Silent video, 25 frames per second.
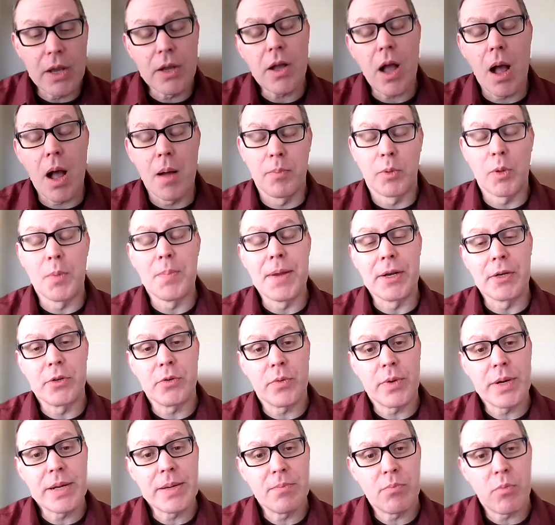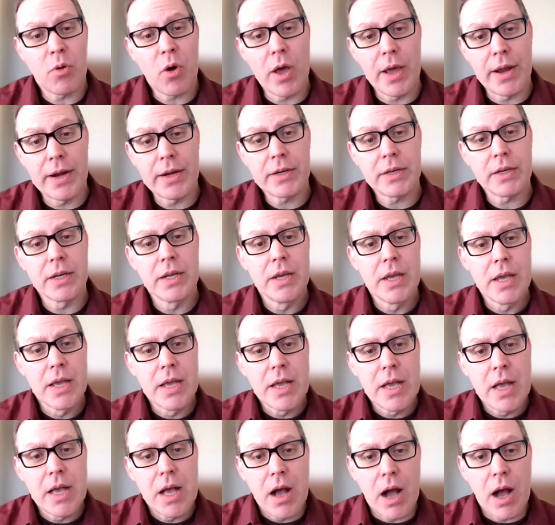complementary product.
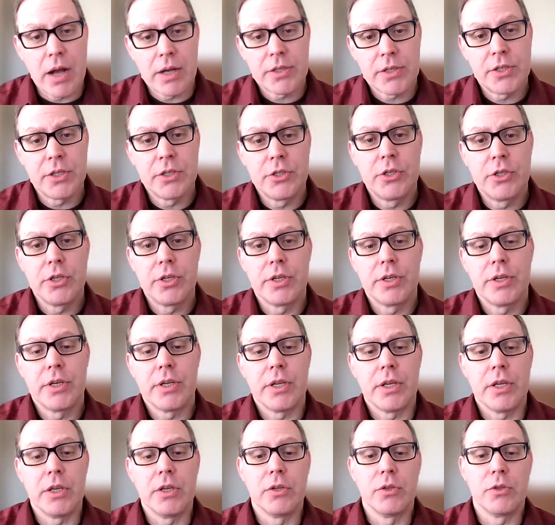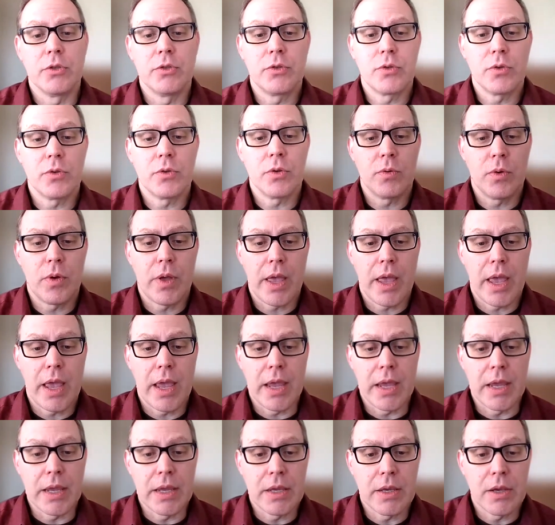Oxygen is
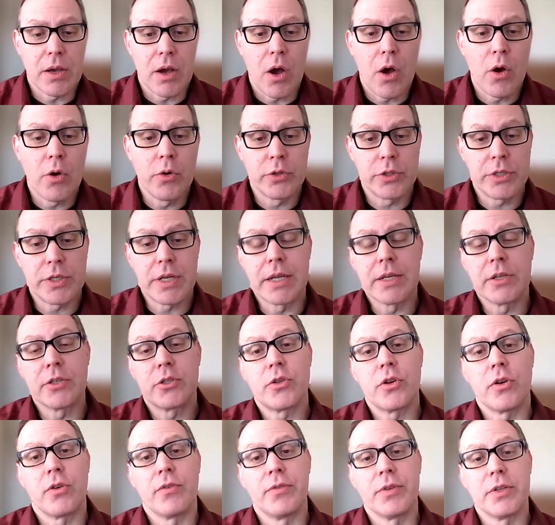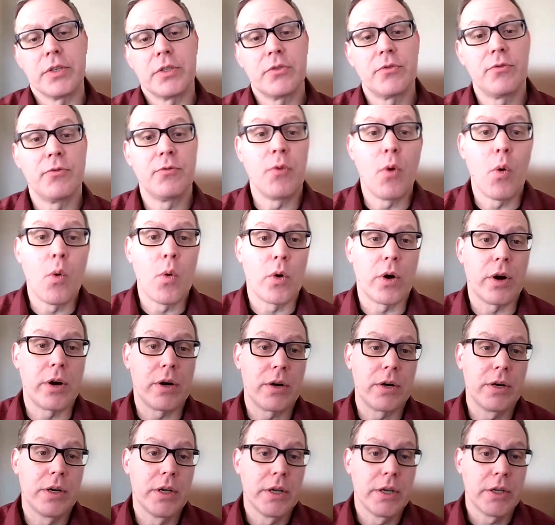a hosting service
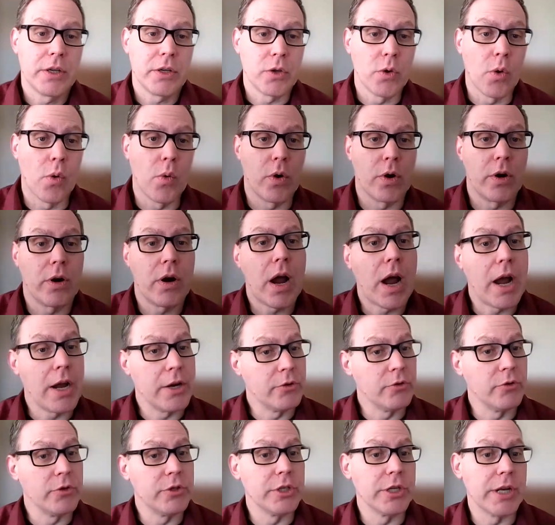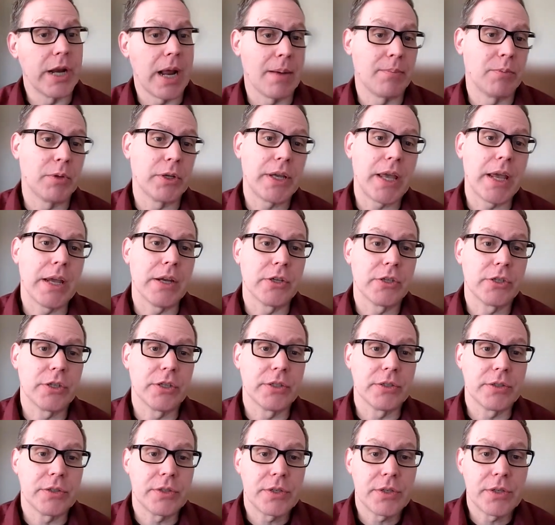for your hydrogen
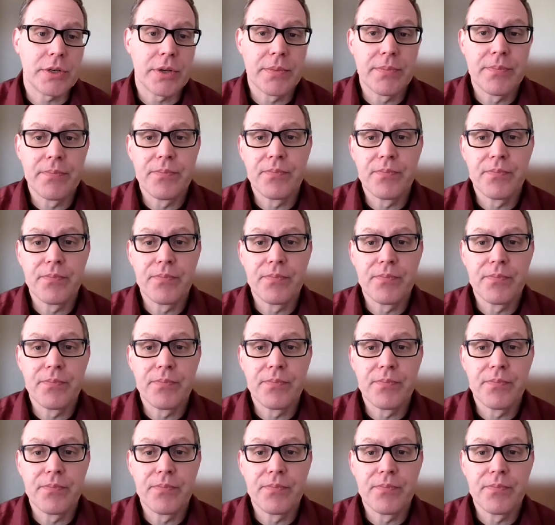applications.